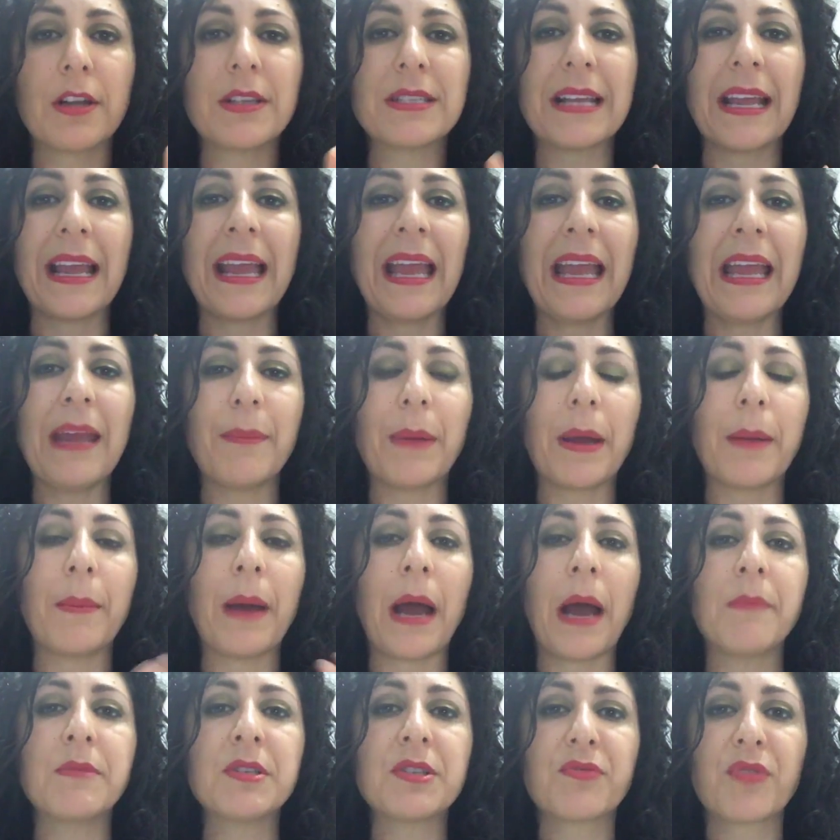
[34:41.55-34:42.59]
You say, hey, my
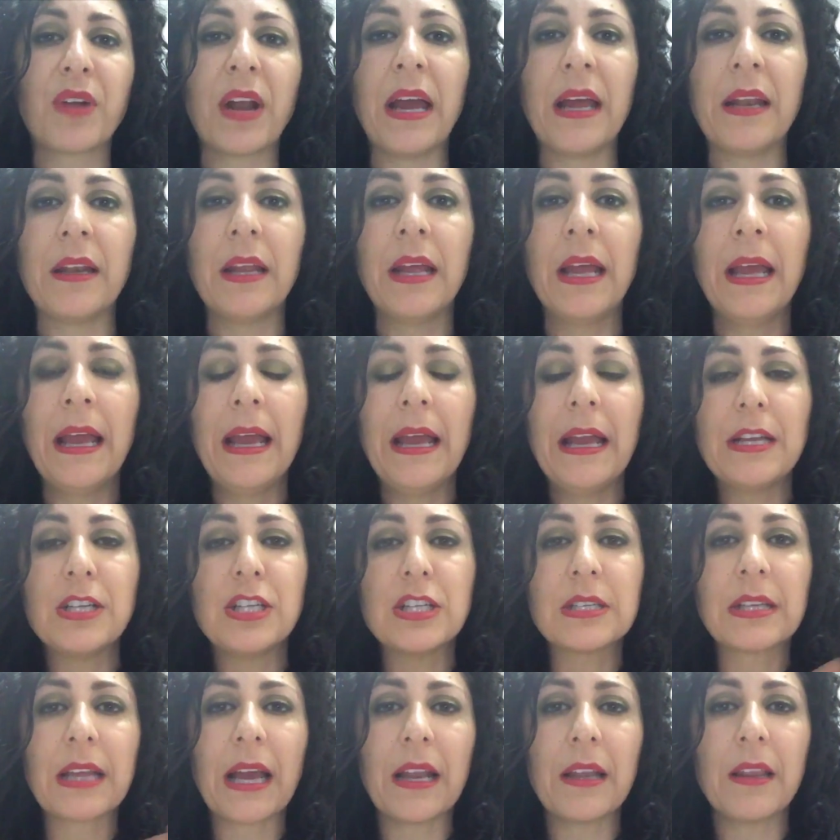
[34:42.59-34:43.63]
mom's friend
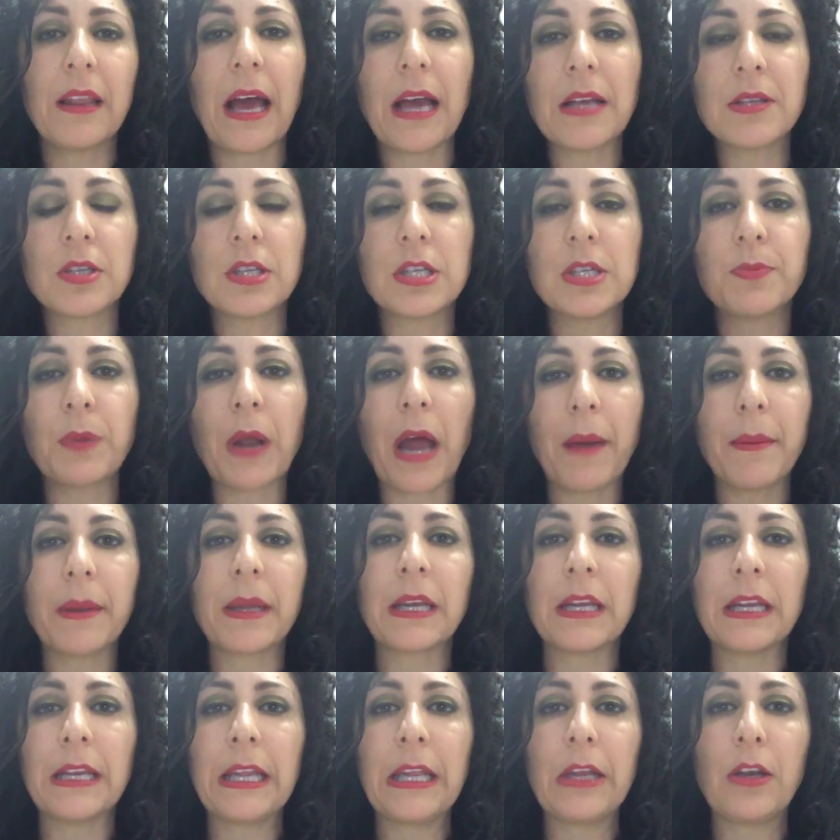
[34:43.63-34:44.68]
just got in the house. She's probably
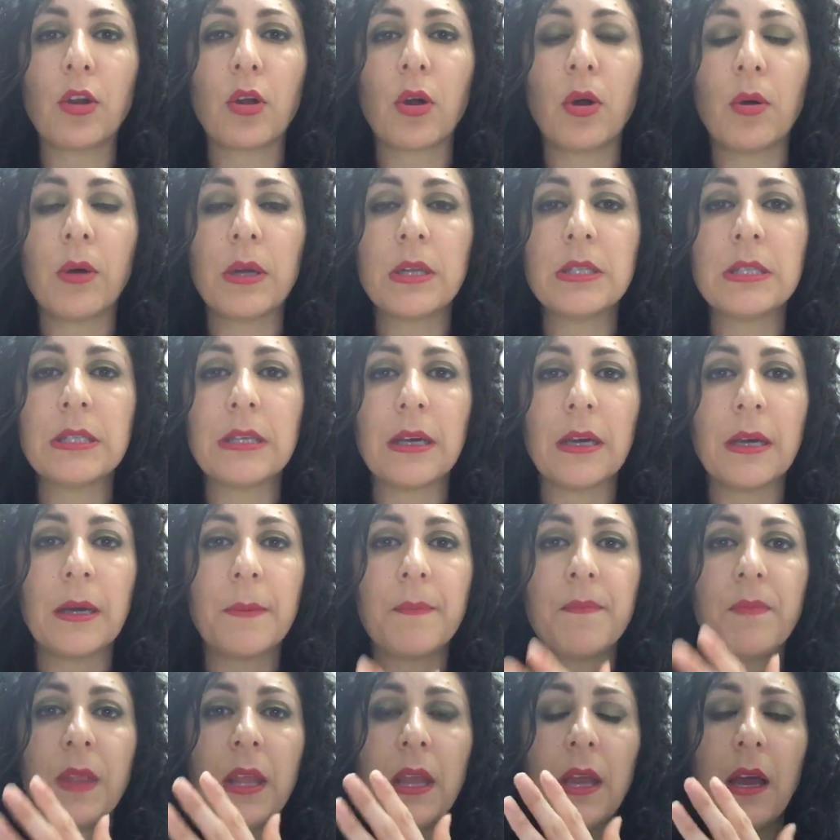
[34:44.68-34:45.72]
going to need to go
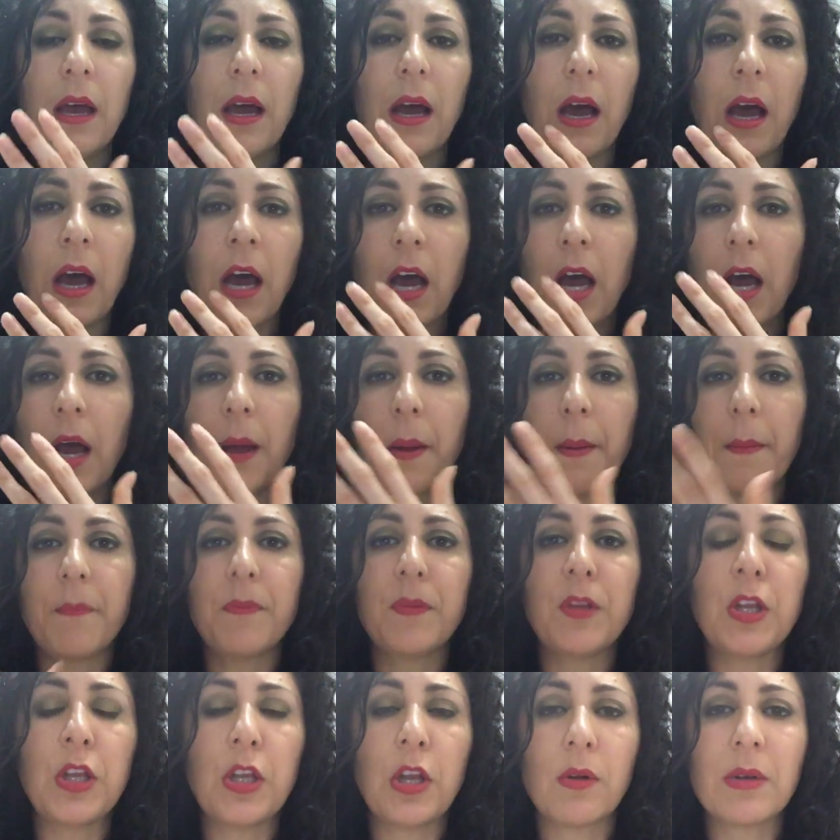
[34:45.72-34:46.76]
into,
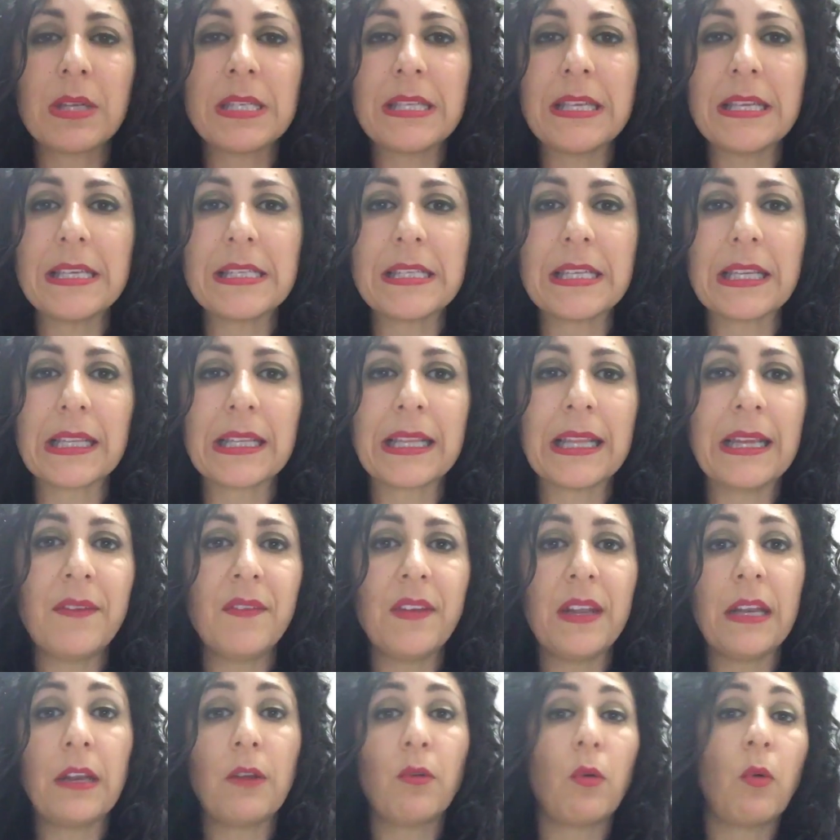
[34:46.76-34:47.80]
assisted
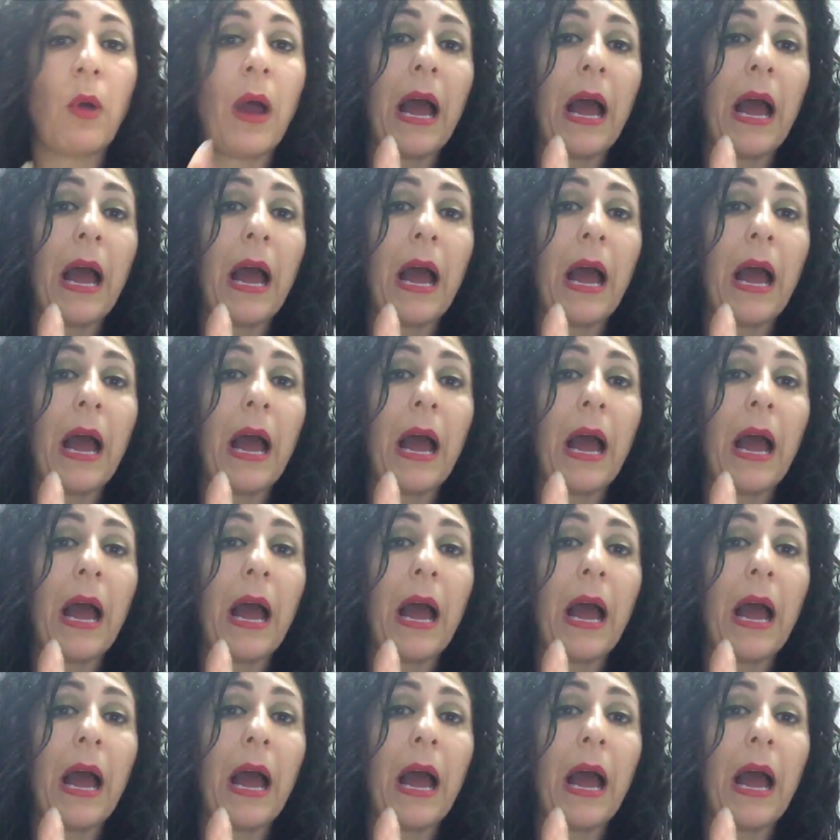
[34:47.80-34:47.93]
living.